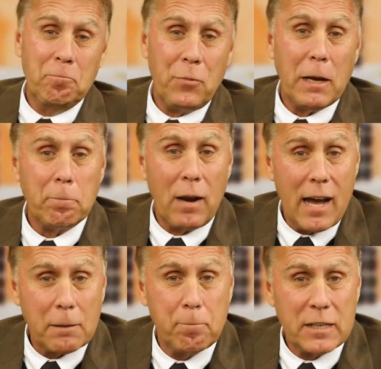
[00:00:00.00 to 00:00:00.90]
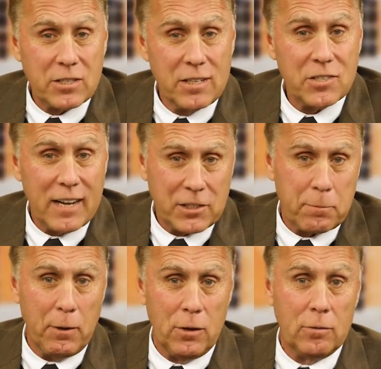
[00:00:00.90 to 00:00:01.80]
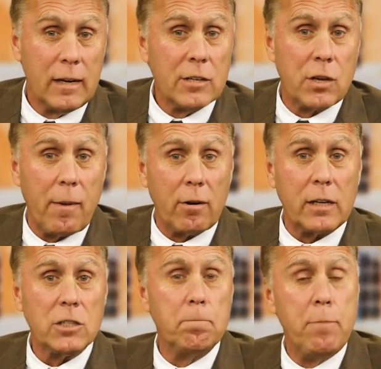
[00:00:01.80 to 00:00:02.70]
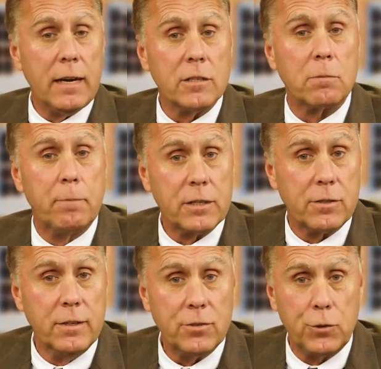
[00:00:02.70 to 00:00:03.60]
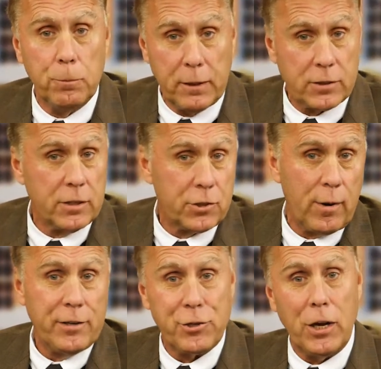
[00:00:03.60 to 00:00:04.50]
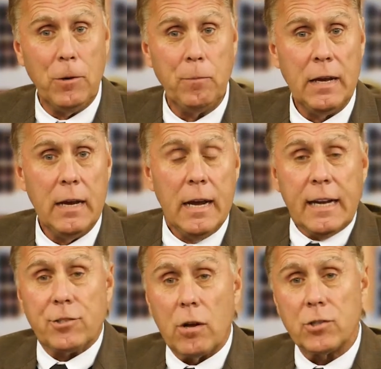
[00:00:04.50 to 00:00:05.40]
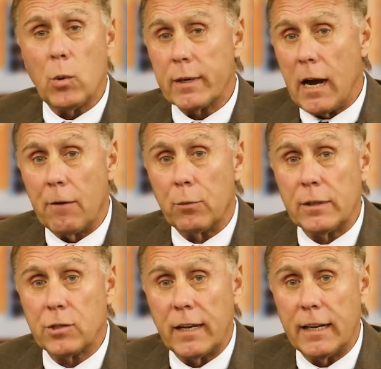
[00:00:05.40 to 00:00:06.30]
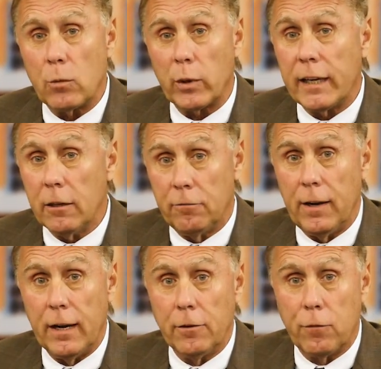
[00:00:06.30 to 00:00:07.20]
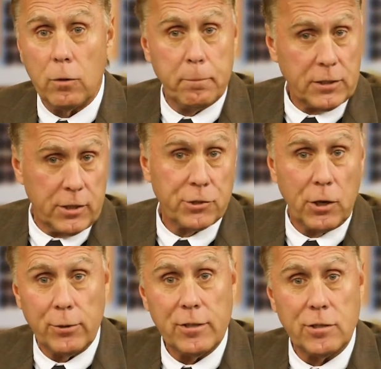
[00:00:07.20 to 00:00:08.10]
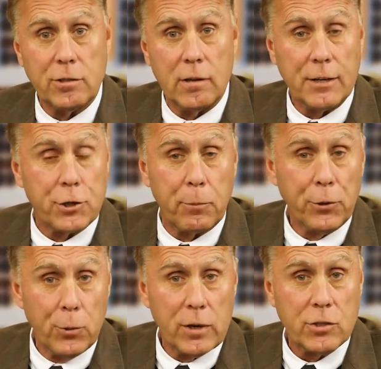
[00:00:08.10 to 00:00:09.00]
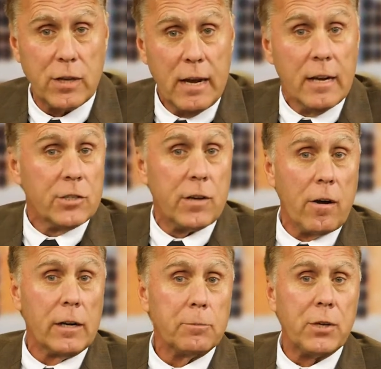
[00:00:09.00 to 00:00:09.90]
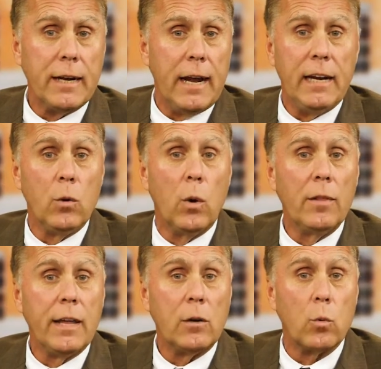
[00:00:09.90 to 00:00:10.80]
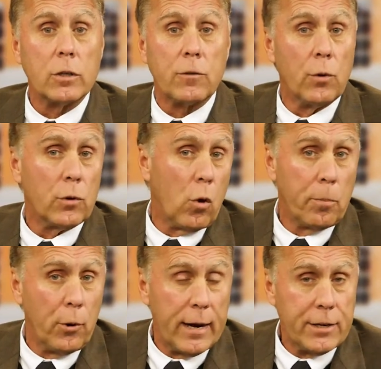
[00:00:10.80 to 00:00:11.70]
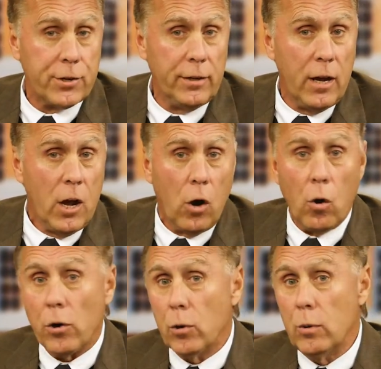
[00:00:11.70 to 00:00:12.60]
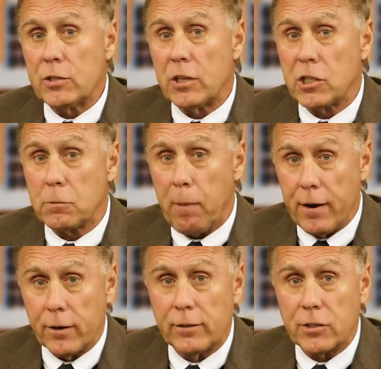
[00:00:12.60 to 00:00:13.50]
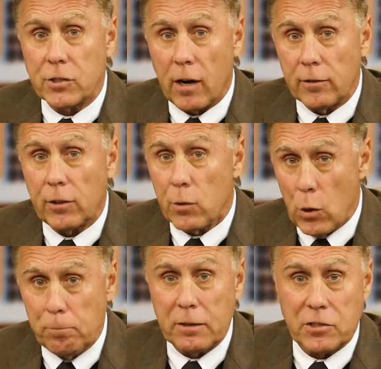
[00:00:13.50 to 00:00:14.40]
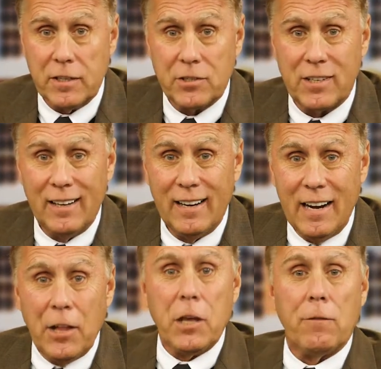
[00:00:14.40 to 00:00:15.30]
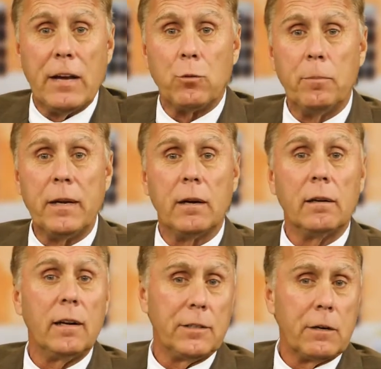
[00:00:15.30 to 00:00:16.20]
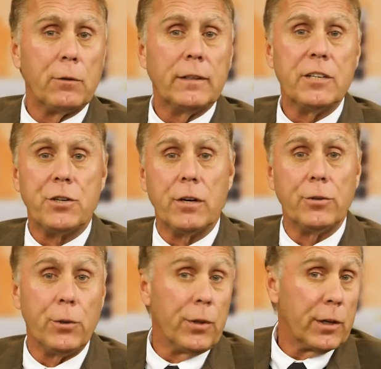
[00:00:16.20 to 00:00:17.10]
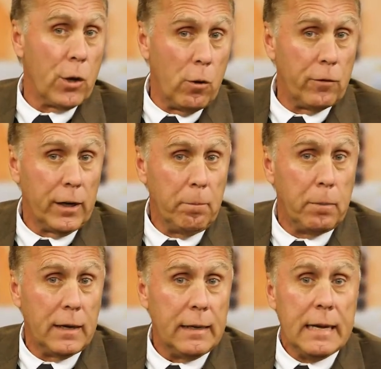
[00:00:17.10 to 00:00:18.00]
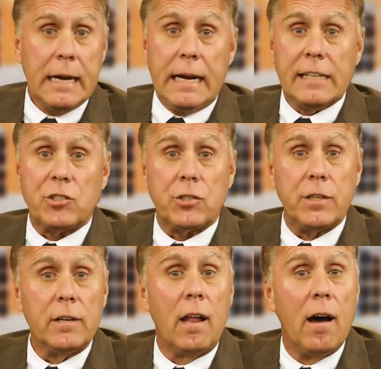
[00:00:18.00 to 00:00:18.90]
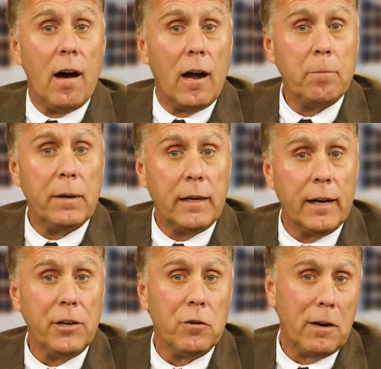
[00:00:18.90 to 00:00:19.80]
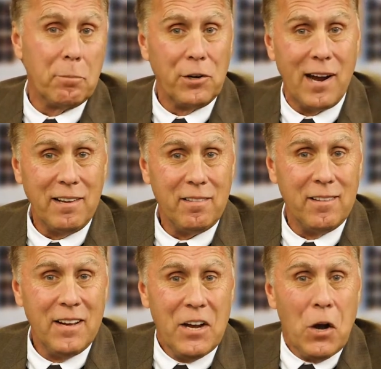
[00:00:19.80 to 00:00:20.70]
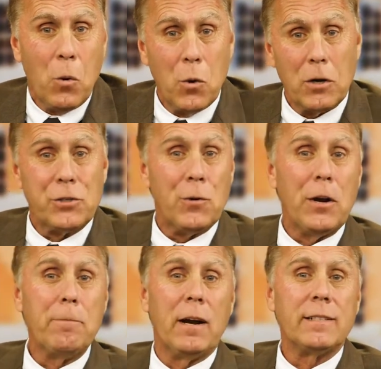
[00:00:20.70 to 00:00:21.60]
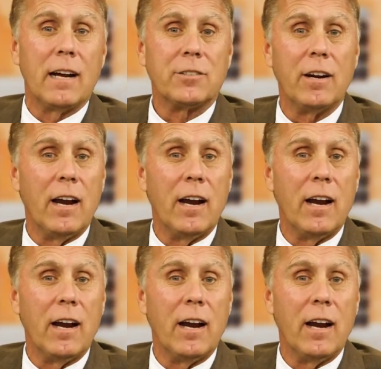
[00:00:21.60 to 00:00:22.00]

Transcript: The Black Business Expo is America's biggest business-to-business trade show. It's also a conference and networking event for business owners, entrepreneurs, startups, and anyone that works for a corporation or who is inspired to start their own business. The event will be a little different this year due to the COVID, but it's still on beginning November 9th. We're joined by Dr.